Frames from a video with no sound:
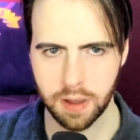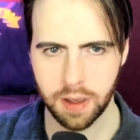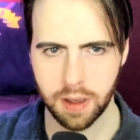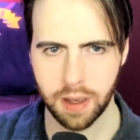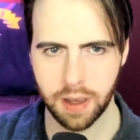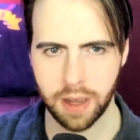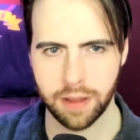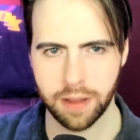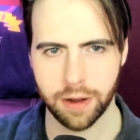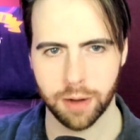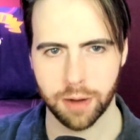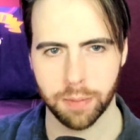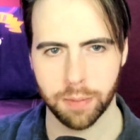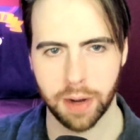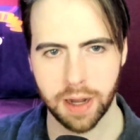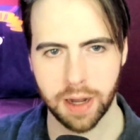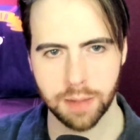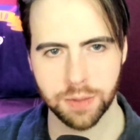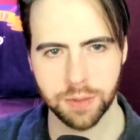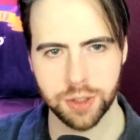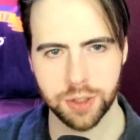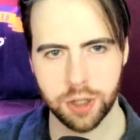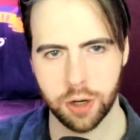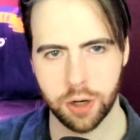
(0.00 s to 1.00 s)
Hey there, my
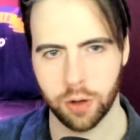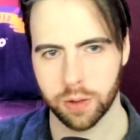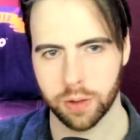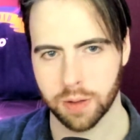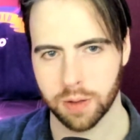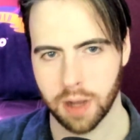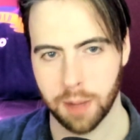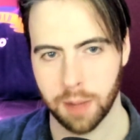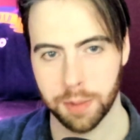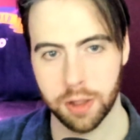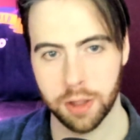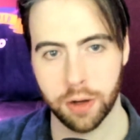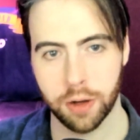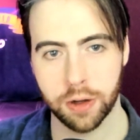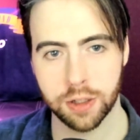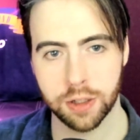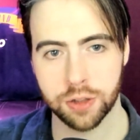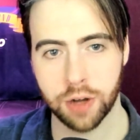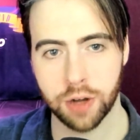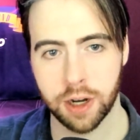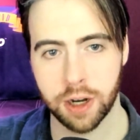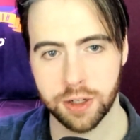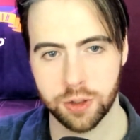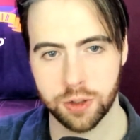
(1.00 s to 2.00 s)
name's Joe. I'm a learning
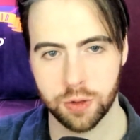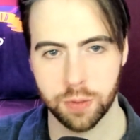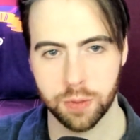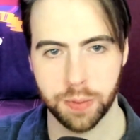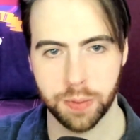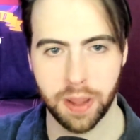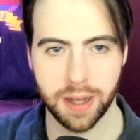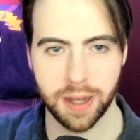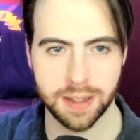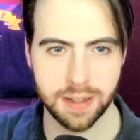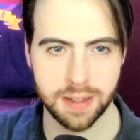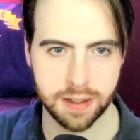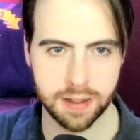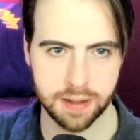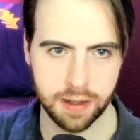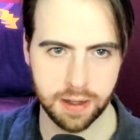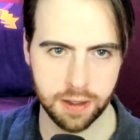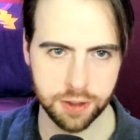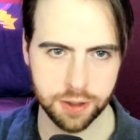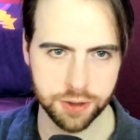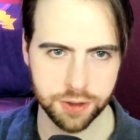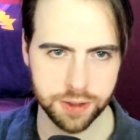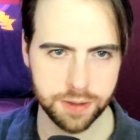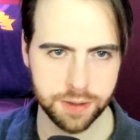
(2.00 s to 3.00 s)
strategist with Planet
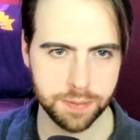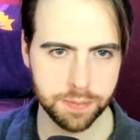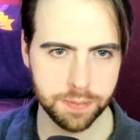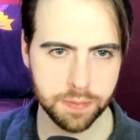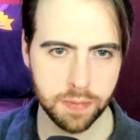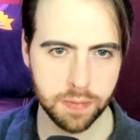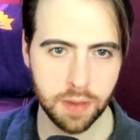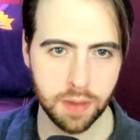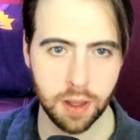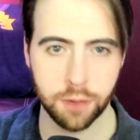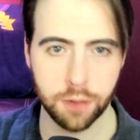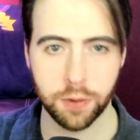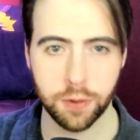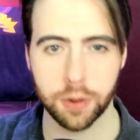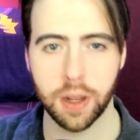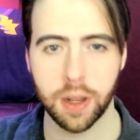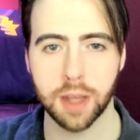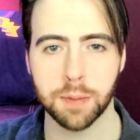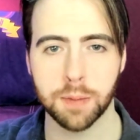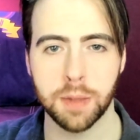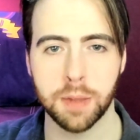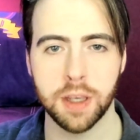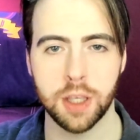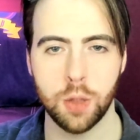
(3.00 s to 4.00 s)
Technologies. If you're
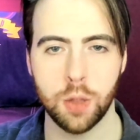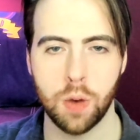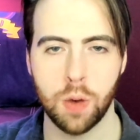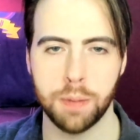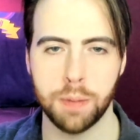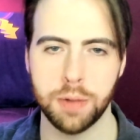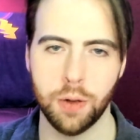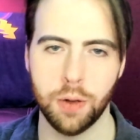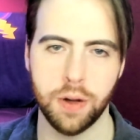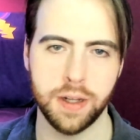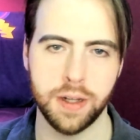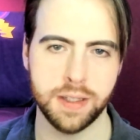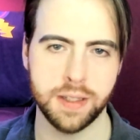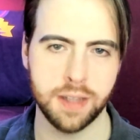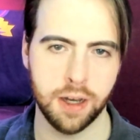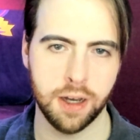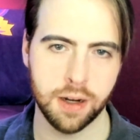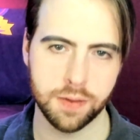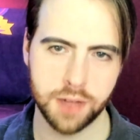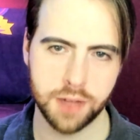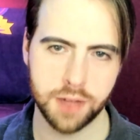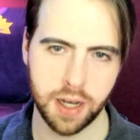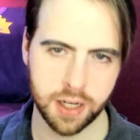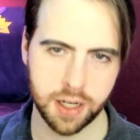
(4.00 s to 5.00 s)
like me, you upload a
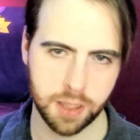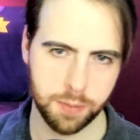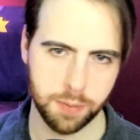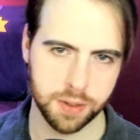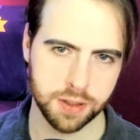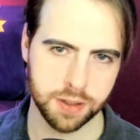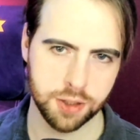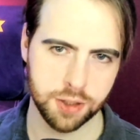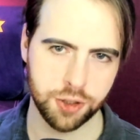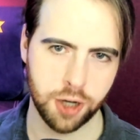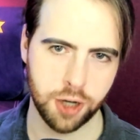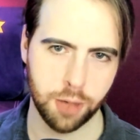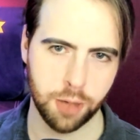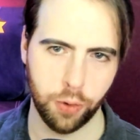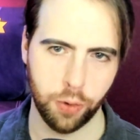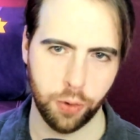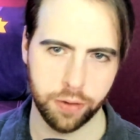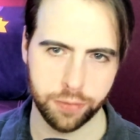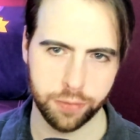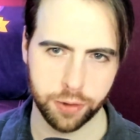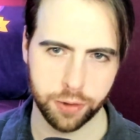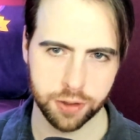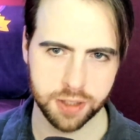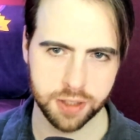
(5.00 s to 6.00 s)
ton of documents to
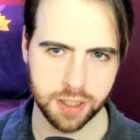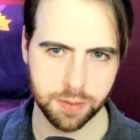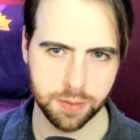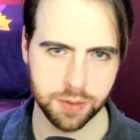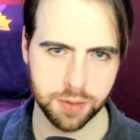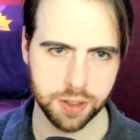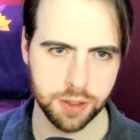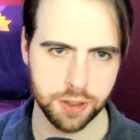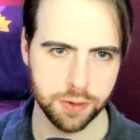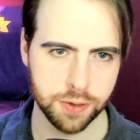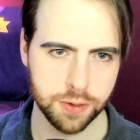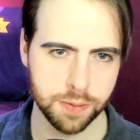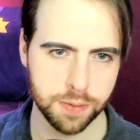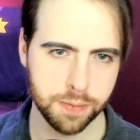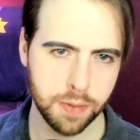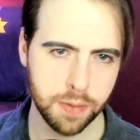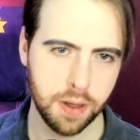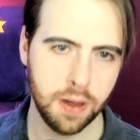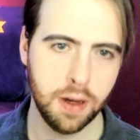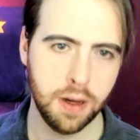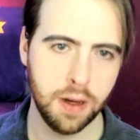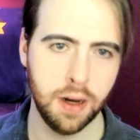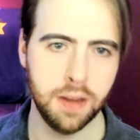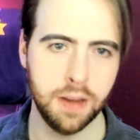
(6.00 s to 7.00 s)
SharePoint for your teams to use.
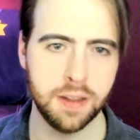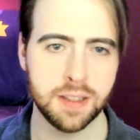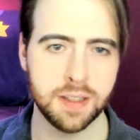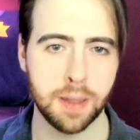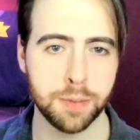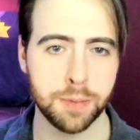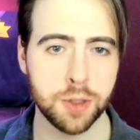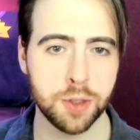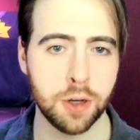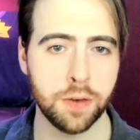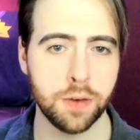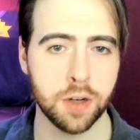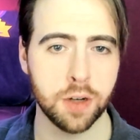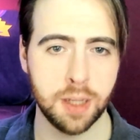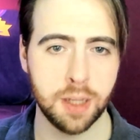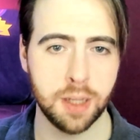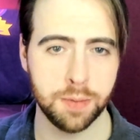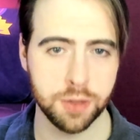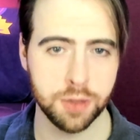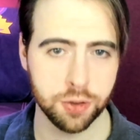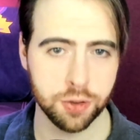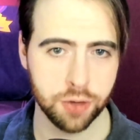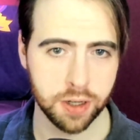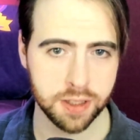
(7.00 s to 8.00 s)
In this episode of our
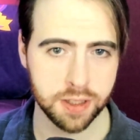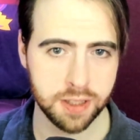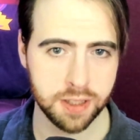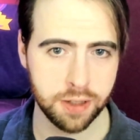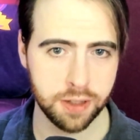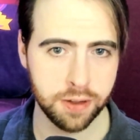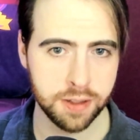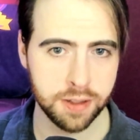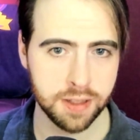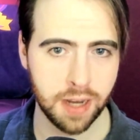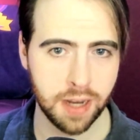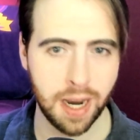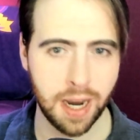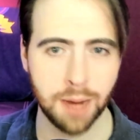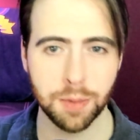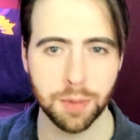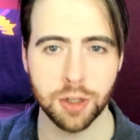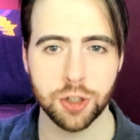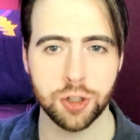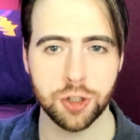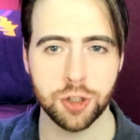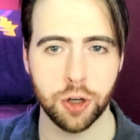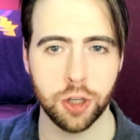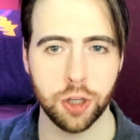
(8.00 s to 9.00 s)
tips and tricks series, I'm
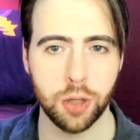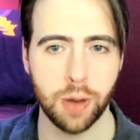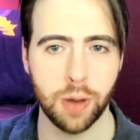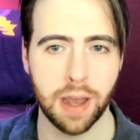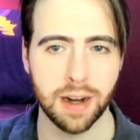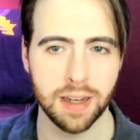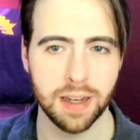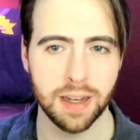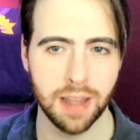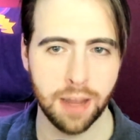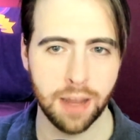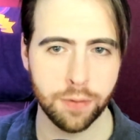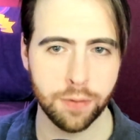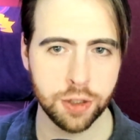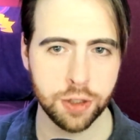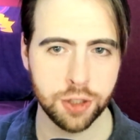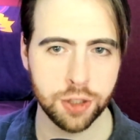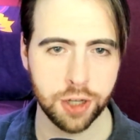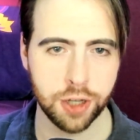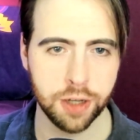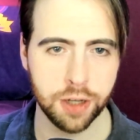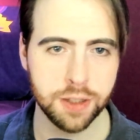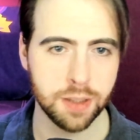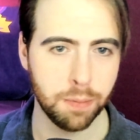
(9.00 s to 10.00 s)
going to show you how to
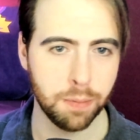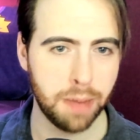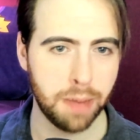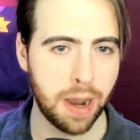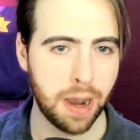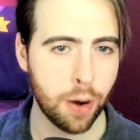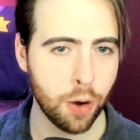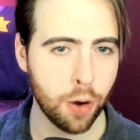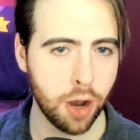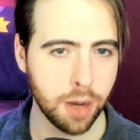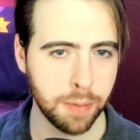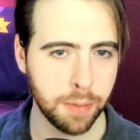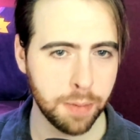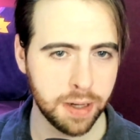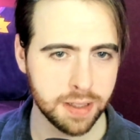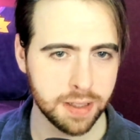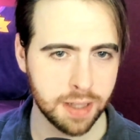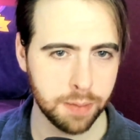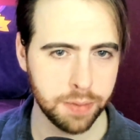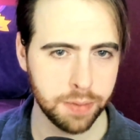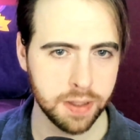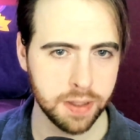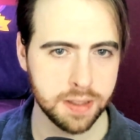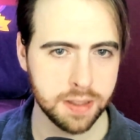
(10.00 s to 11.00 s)
leverage some Power Automate
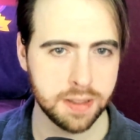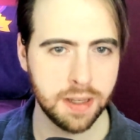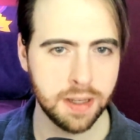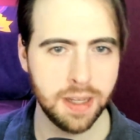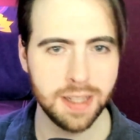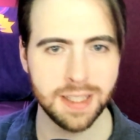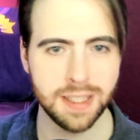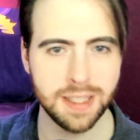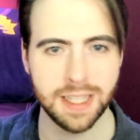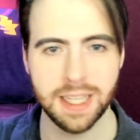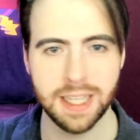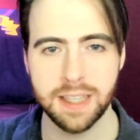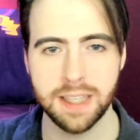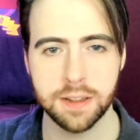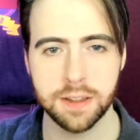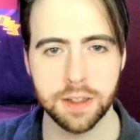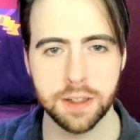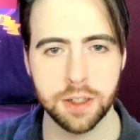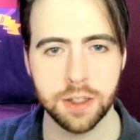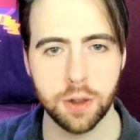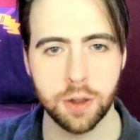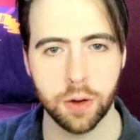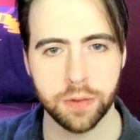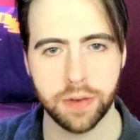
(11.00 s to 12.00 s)
templates to
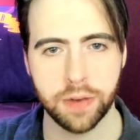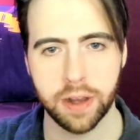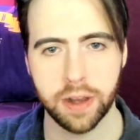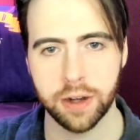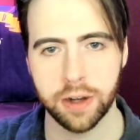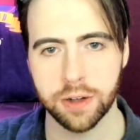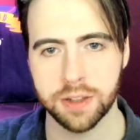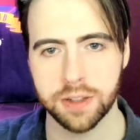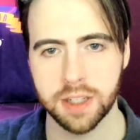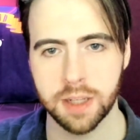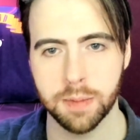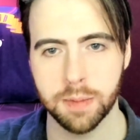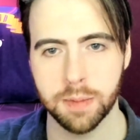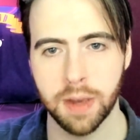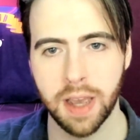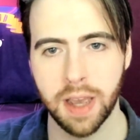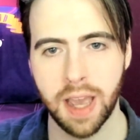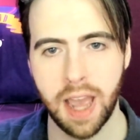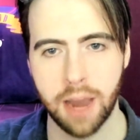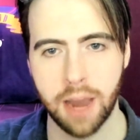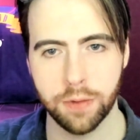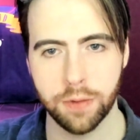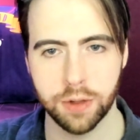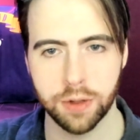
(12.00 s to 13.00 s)
easily notify your team
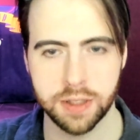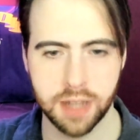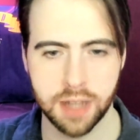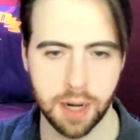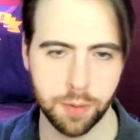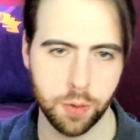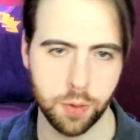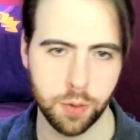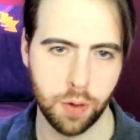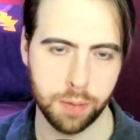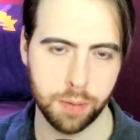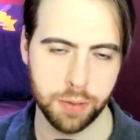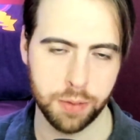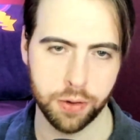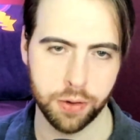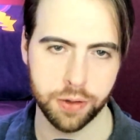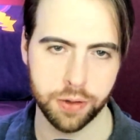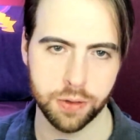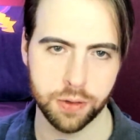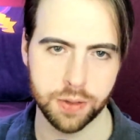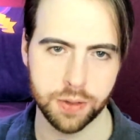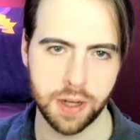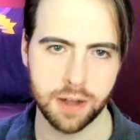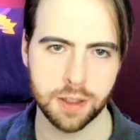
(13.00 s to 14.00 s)
every time you
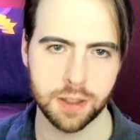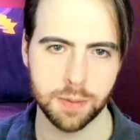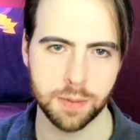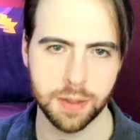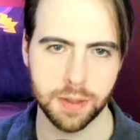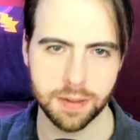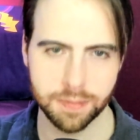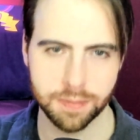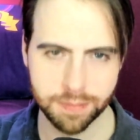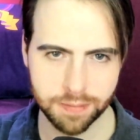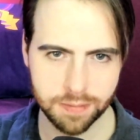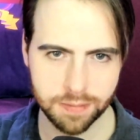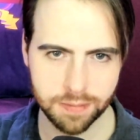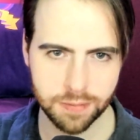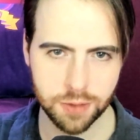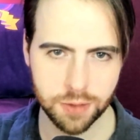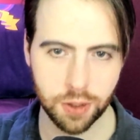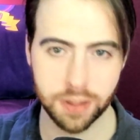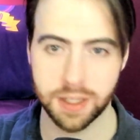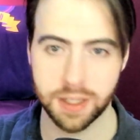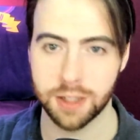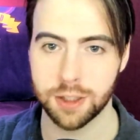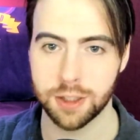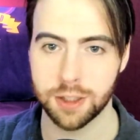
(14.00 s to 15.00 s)
upload a new document.
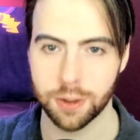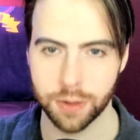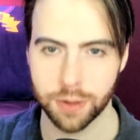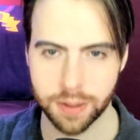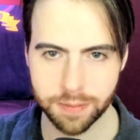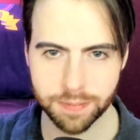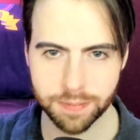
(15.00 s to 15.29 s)
So let's get to it.